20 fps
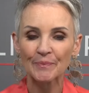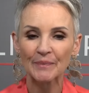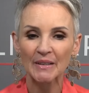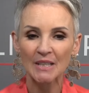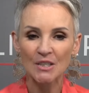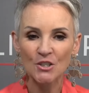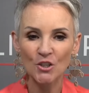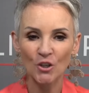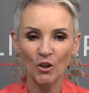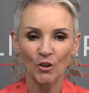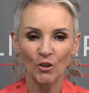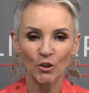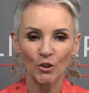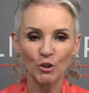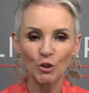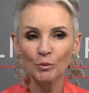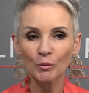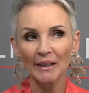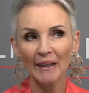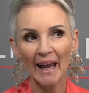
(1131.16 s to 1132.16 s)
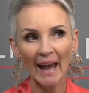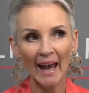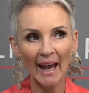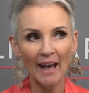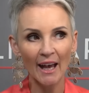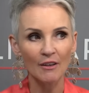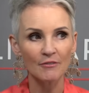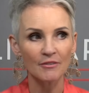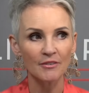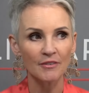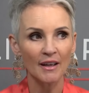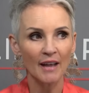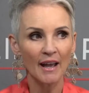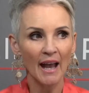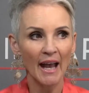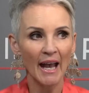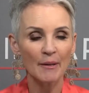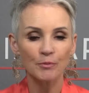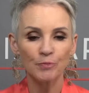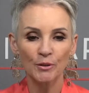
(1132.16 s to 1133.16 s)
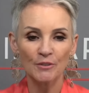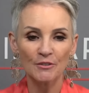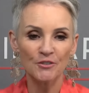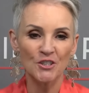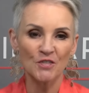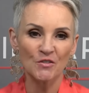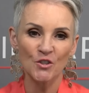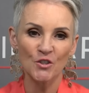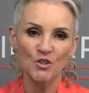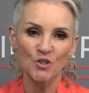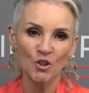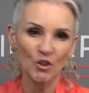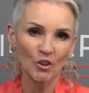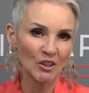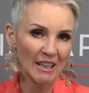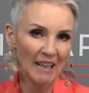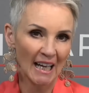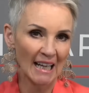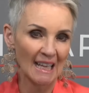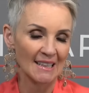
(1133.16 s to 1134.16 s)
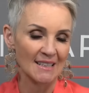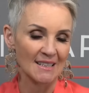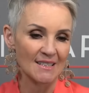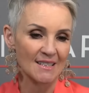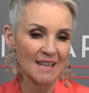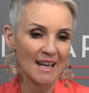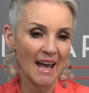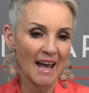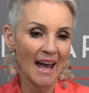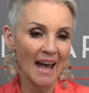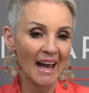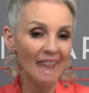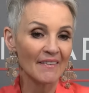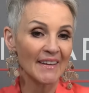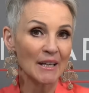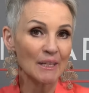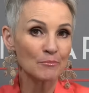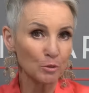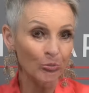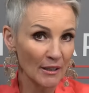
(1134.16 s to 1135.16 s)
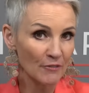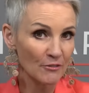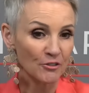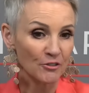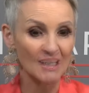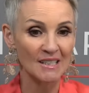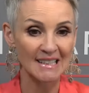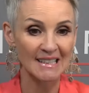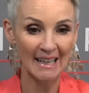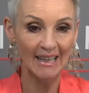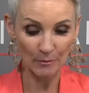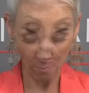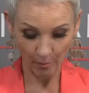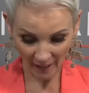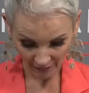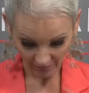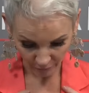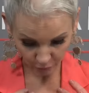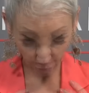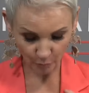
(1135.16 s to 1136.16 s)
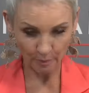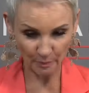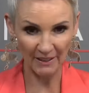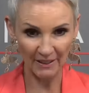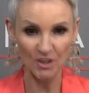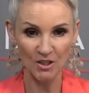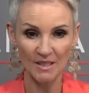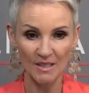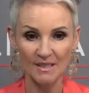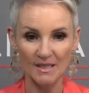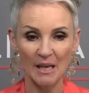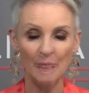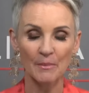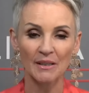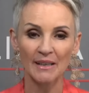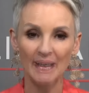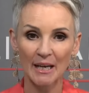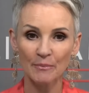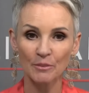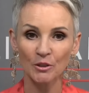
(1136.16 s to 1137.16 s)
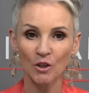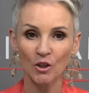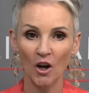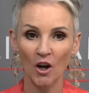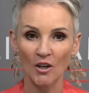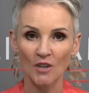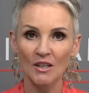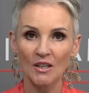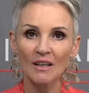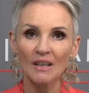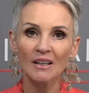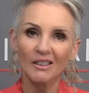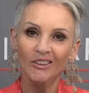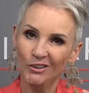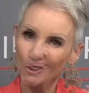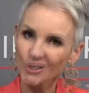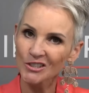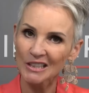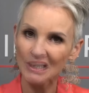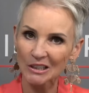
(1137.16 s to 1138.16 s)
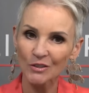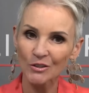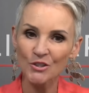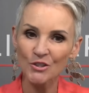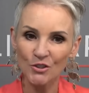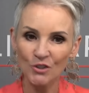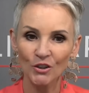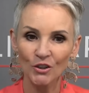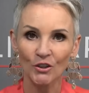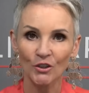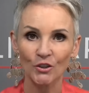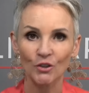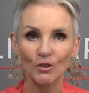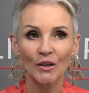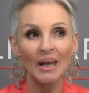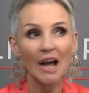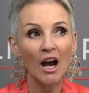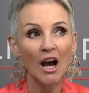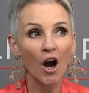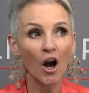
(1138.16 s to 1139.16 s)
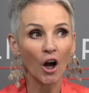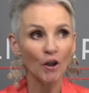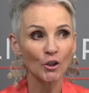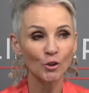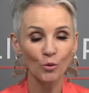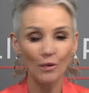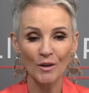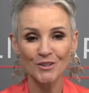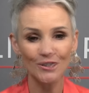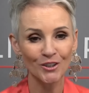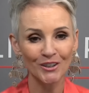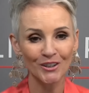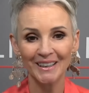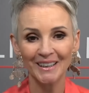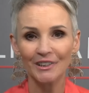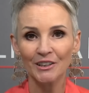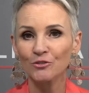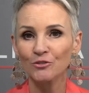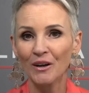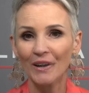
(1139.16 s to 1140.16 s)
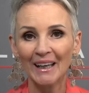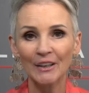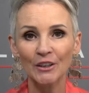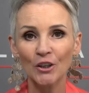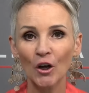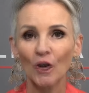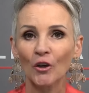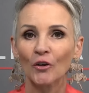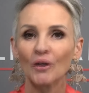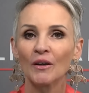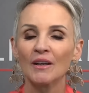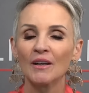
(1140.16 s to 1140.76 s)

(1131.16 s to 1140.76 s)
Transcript: So you will have a preference for certain colors, and that preference, like mine for peach and salmon and apricot, usually looks good on you. Are you always going to get it right? No.